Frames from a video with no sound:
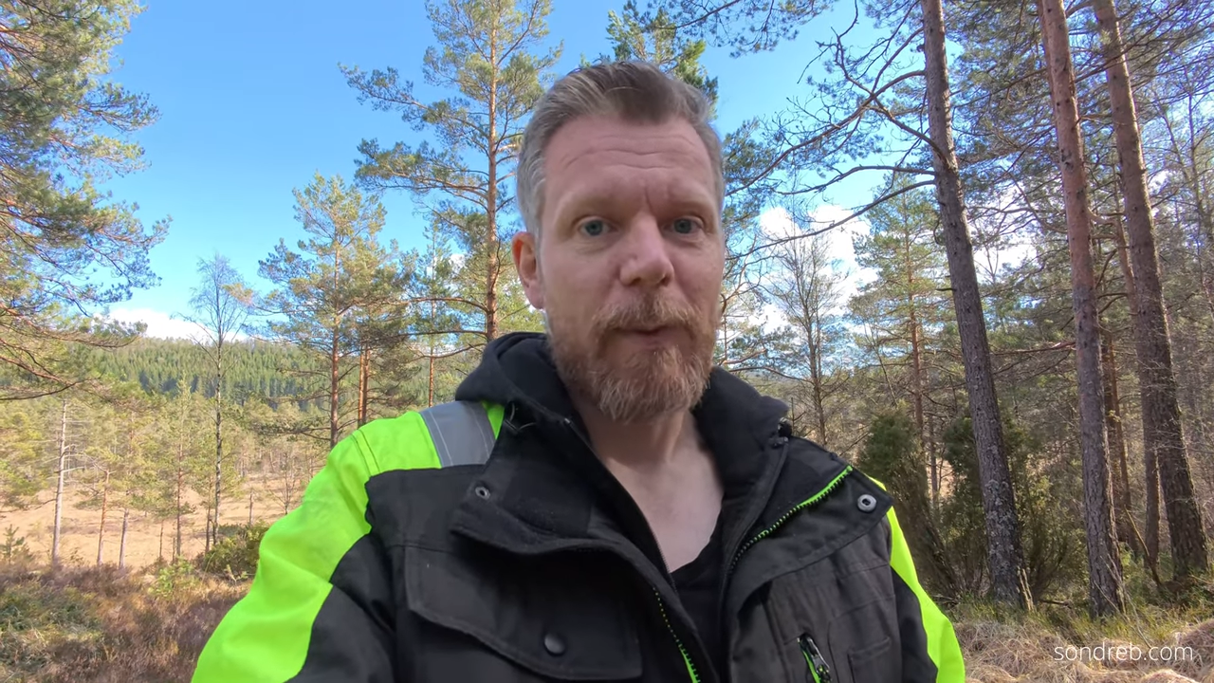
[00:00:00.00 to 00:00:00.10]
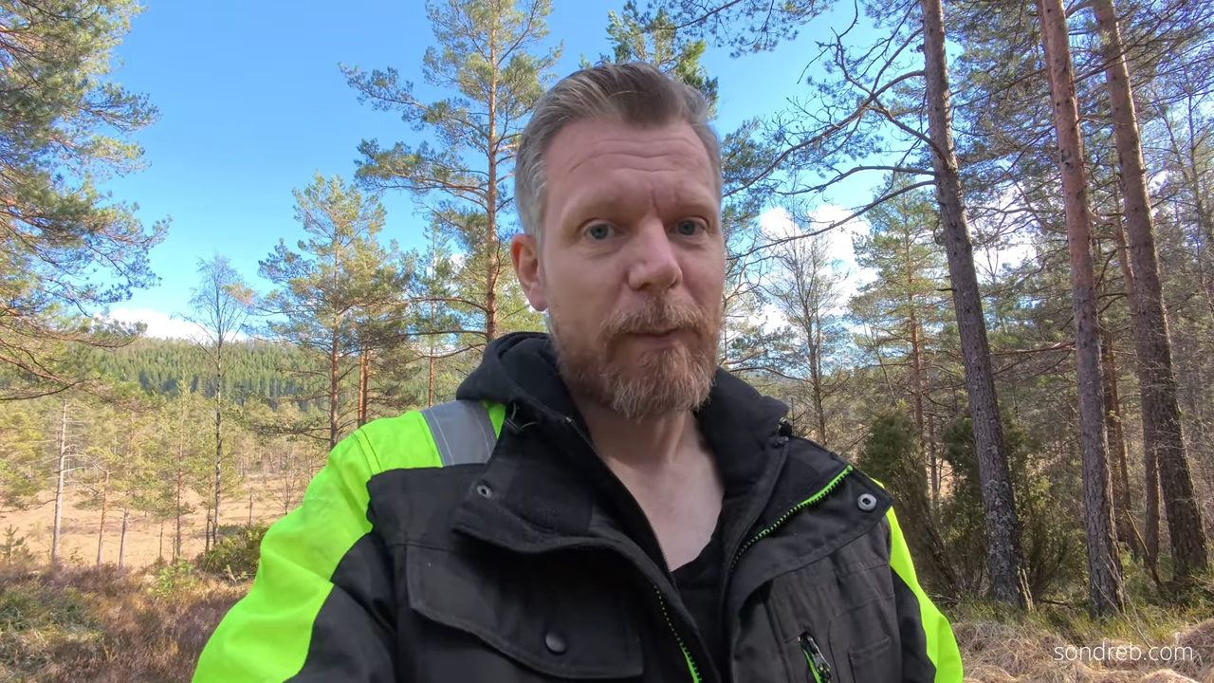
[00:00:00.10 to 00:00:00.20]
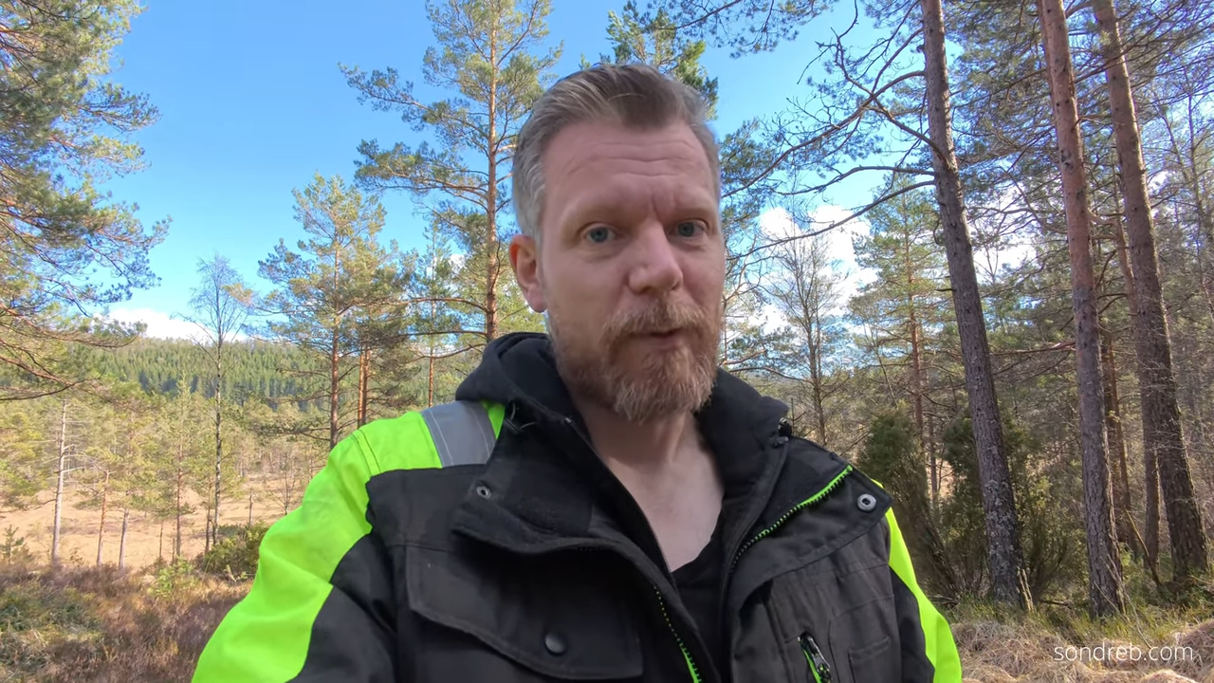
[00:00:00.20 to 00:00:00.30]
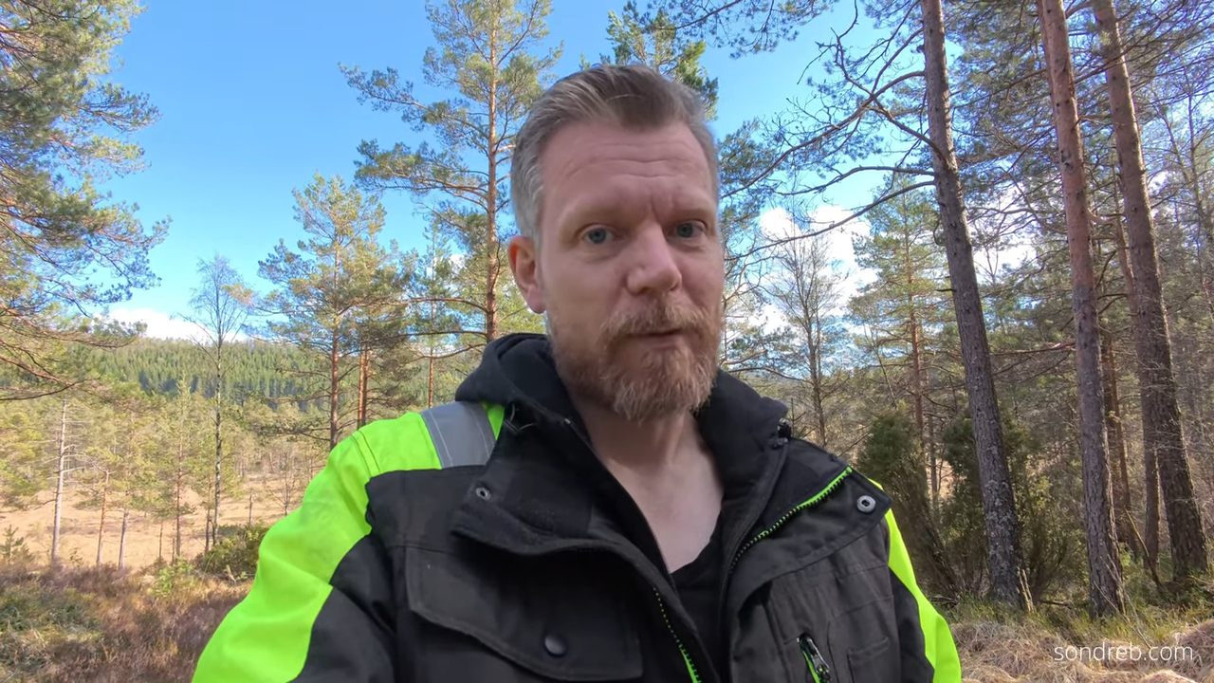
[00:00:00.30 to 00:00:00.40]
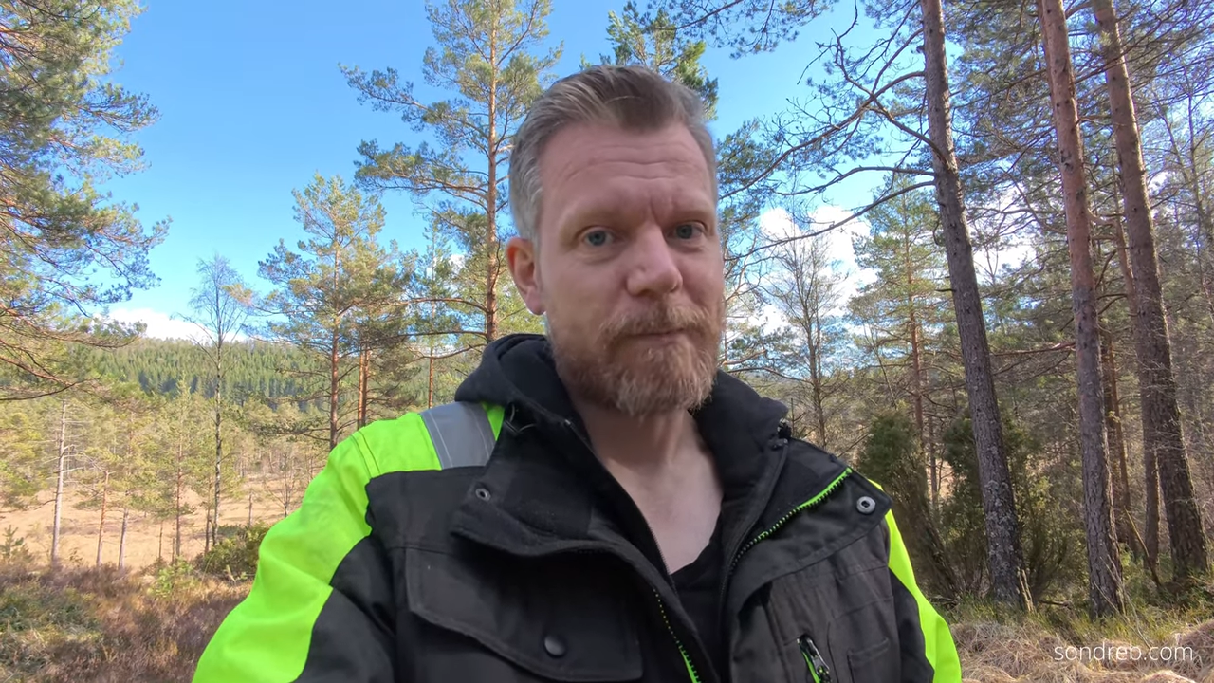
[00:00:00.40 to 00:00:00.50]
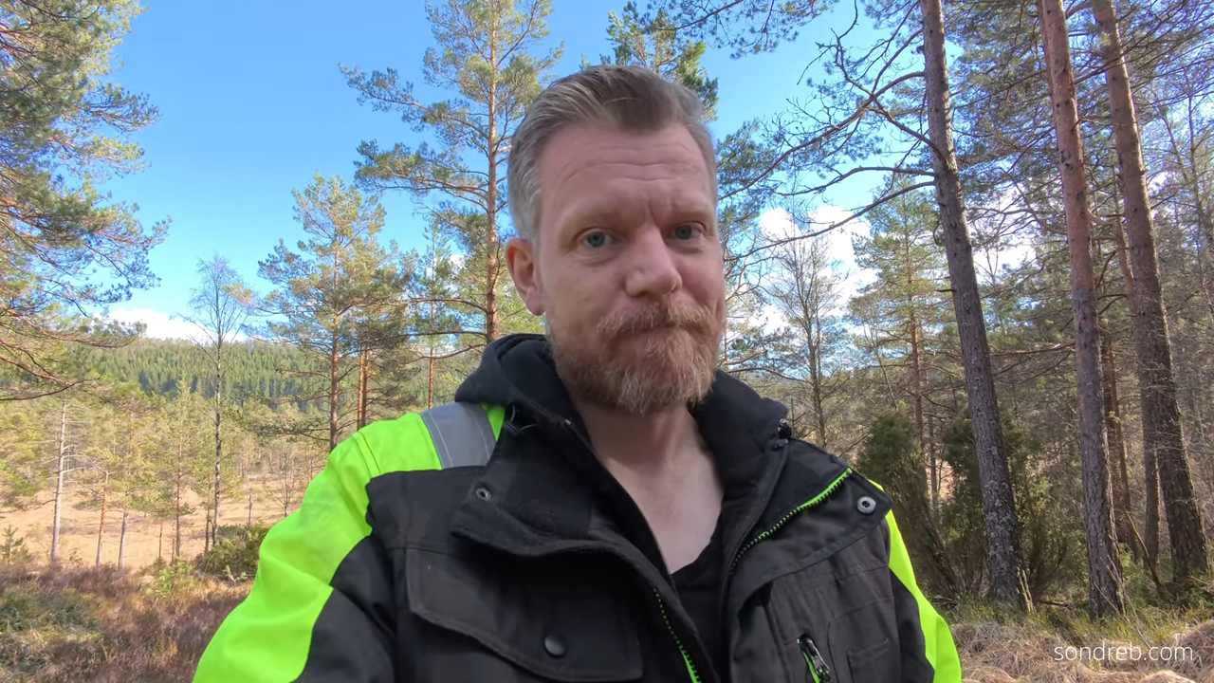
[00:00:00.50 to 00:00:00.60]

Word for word: people.